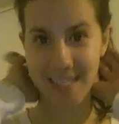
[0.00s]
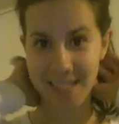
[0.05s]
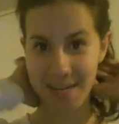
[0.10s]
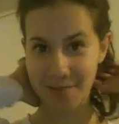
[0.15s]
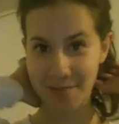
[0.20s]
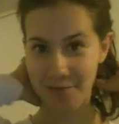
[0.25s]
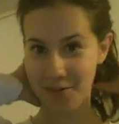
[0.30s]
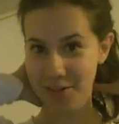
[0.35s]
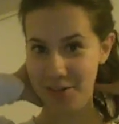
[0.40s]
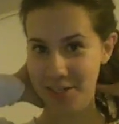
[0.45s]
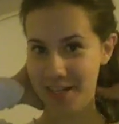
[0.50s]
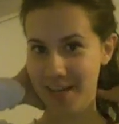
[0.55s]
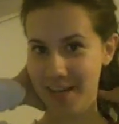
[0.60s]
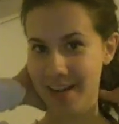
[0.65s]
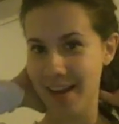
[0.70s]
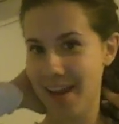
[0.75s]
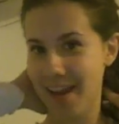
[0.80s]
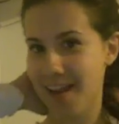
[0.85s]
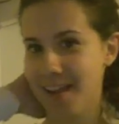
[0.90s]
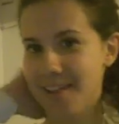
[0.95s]
same
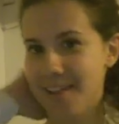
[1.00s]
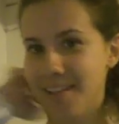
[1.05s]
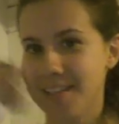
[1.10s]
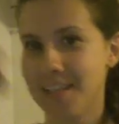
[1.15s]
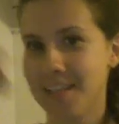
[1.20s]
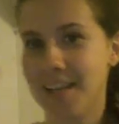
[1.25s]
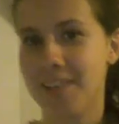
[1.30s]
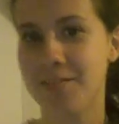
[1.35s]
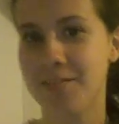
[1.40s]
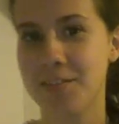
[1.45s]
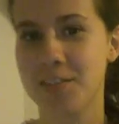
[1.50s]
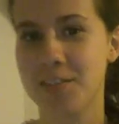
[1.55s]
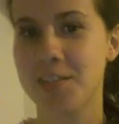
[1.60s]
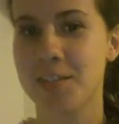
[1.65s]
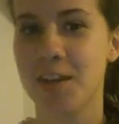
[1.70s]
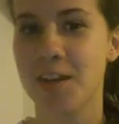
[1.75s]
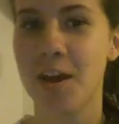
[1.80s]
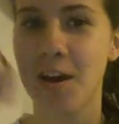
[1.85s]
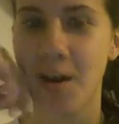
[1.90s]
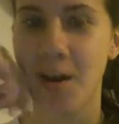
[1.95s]
version, and if
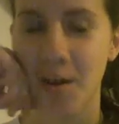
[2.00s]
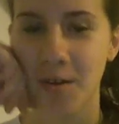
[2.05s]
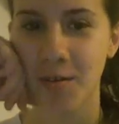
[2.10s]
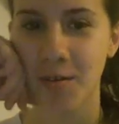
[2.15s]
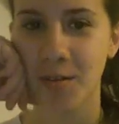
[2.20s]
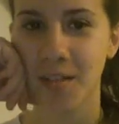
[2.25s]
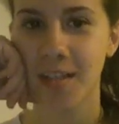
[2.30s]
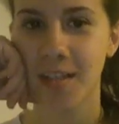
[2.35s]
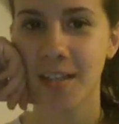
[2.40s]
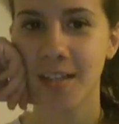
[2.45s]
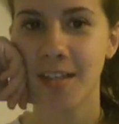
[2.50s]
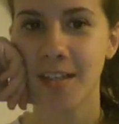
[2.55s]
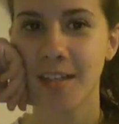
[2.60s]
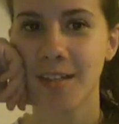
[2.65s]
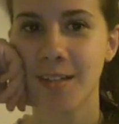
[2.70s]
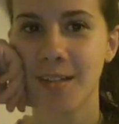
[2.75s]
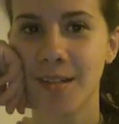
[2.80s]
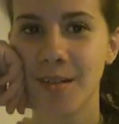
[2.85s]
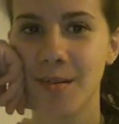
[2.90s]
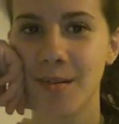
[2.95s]
so,
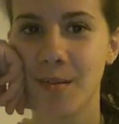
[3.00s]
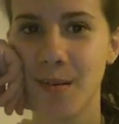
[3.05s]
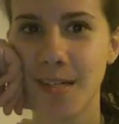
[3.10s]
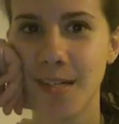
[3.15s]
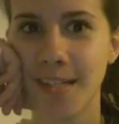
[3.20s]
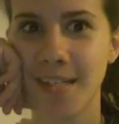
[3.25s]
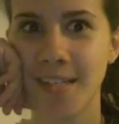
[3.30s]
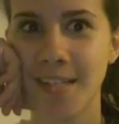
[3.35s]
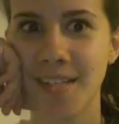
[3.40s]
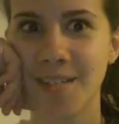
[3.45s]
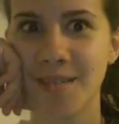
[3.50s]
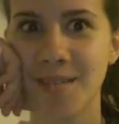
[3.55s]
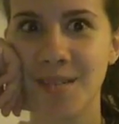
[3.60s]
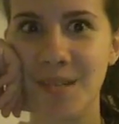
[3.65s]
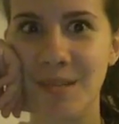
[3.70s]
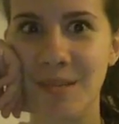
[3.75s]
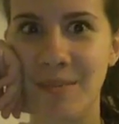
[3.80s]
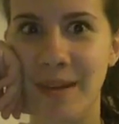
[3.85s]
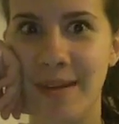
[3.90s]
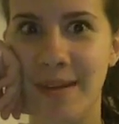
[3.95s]
what did you
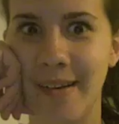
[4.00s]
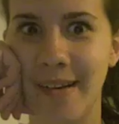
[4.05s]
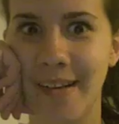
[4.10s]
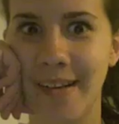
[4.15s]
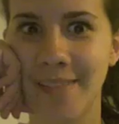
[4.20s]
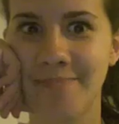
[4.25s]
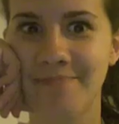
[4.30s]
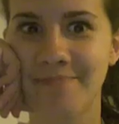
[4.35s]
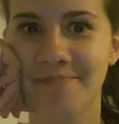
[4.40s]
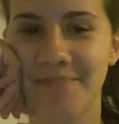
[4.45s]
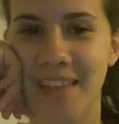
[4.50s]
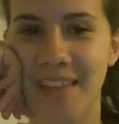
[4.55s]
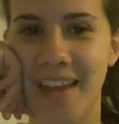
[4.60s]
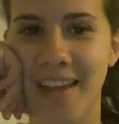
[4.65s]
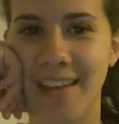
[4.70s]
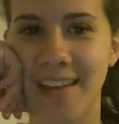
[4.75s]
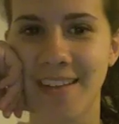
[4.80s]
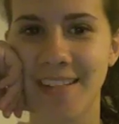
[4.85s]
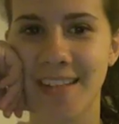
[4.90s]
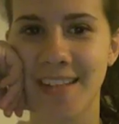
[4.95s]
do about it,
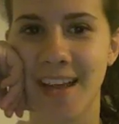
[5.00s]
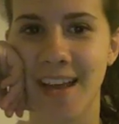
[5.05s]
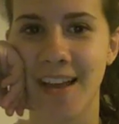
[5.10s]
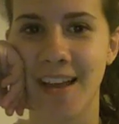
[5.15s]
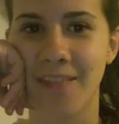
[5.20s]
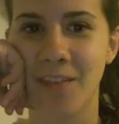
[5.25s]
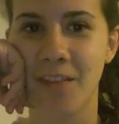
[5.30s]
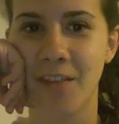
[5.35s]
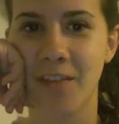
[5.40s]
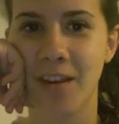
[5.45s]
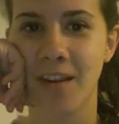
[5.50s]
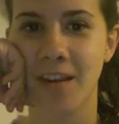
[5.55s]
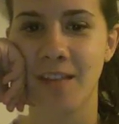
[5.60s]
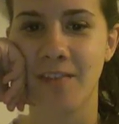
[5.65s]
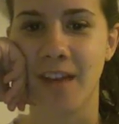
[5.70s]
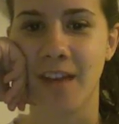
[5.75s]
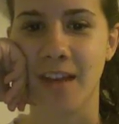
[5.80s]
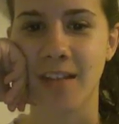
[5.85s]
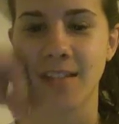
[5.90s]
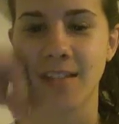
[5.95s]
and if you have any
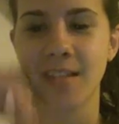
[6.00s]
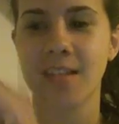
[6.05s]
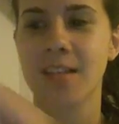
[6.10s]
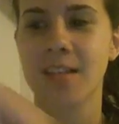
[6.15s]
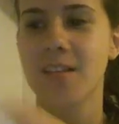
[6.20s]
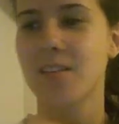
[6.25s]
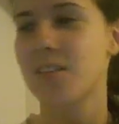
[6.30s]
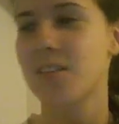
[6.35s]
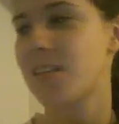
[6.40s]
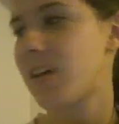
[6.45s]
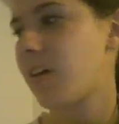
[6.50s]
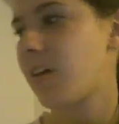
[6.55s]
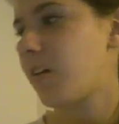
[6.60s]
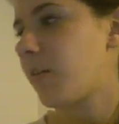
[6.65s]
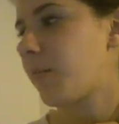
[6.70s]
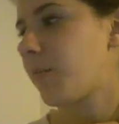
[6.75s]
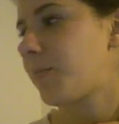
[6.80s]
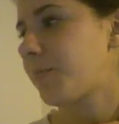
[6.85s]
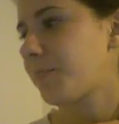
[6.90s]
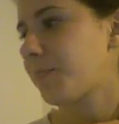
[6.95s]
advice.
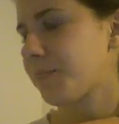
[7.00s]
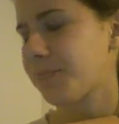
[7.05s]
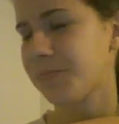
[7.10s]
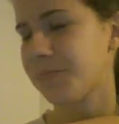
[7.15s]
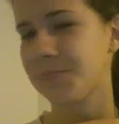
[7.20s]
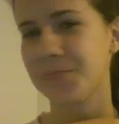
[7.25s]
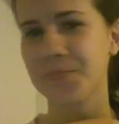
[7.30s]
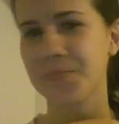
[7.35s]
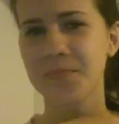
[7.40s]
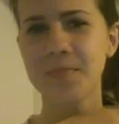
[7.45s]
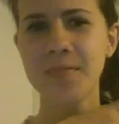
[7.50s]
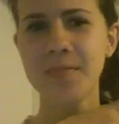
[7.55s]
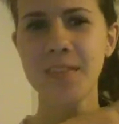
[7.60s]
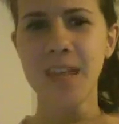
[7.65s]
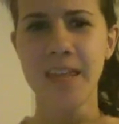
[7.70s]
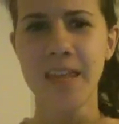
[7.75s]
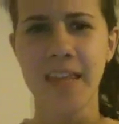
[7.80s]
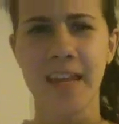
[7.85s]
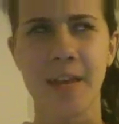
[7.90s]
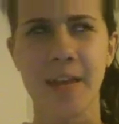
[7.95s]
So,
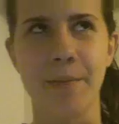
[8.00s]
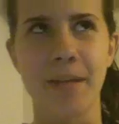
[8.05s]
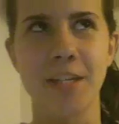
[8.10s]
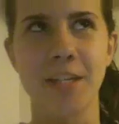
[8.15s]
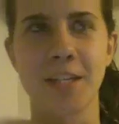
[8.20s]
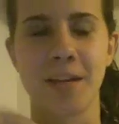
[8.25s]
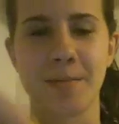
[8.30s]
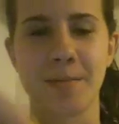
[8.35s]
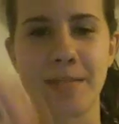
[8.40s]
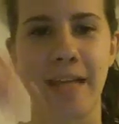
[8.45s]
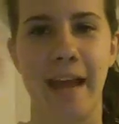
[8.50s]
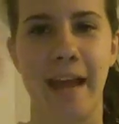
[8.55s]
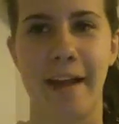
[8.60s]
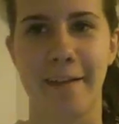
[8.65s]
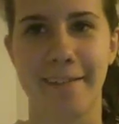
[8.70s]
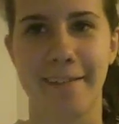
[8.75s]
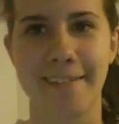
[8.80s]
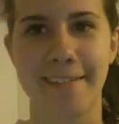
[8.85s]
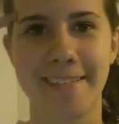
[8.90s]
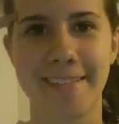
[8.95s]
I think I mentioned I'm
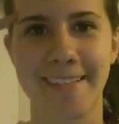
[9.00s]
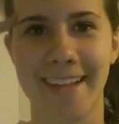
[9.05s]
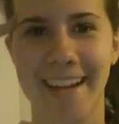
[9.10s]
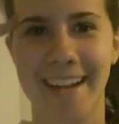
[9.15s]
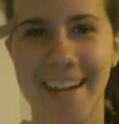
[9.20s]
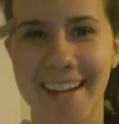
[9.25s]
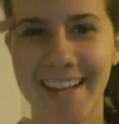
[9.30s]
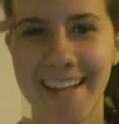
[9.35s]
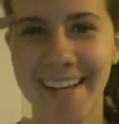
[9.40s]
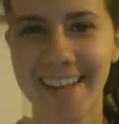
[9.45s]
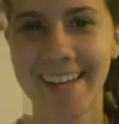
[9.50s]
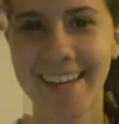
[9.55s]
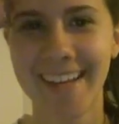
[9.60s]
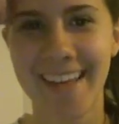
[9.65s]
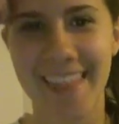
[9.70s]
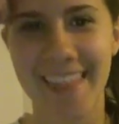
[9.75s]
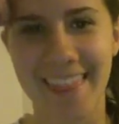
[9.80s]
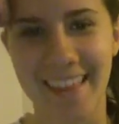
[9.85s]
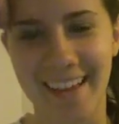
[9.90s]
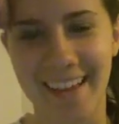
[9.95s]
tired, it's late,
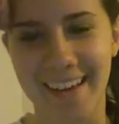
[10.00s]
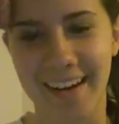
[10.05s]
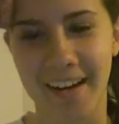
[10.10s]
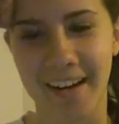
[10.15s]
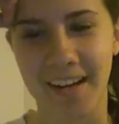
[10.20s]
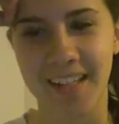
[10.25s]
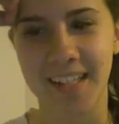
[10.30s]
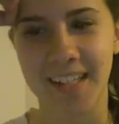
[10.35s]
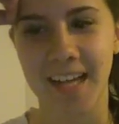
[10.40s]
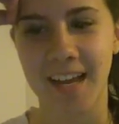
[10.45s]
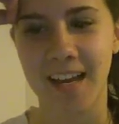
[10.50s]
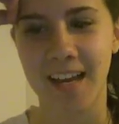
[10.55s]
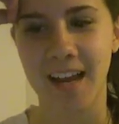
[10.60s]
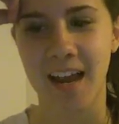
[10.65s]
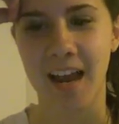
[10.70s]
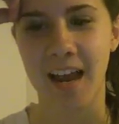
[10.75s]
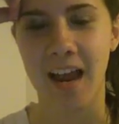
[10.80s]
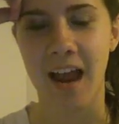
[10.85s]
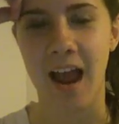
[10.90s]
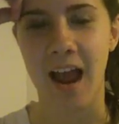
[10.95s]
that
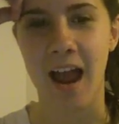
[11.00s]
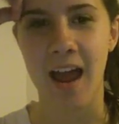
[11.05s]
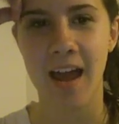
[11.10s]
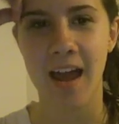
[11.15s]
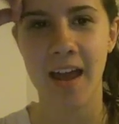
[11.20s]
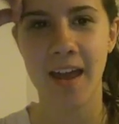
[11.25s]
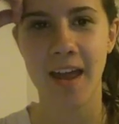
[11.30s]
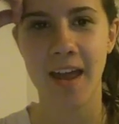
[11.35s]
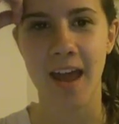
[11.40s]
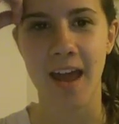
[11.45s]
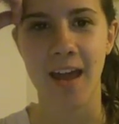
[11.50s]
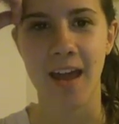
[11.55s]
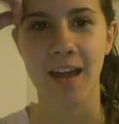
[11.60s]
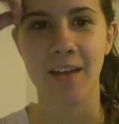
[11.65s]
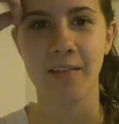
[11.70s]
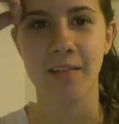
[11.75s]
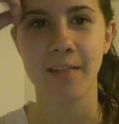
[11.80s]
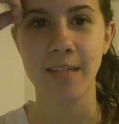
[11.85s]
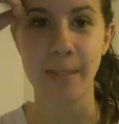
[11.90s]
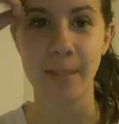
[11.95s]
I
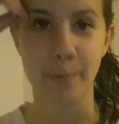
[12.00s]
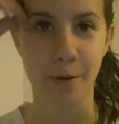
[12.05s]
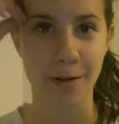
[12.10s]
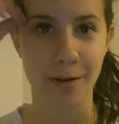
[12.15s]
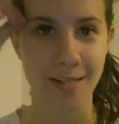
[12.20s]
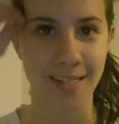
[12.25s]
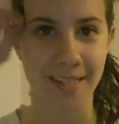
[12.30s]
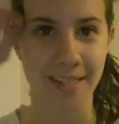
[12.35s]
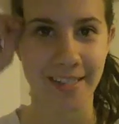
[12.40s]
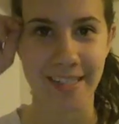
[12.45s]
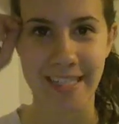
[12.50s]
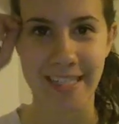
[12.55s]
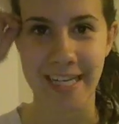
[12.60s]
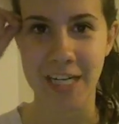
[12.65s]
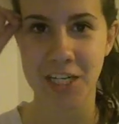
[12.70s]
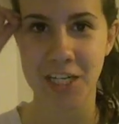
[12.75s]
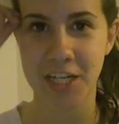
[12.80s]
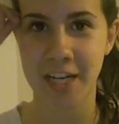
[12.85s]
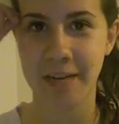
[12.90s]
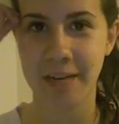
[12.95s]
have
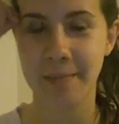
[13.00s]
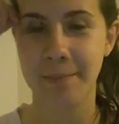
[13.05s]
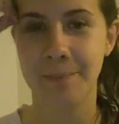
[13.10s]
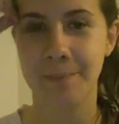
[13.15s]
depersonalization.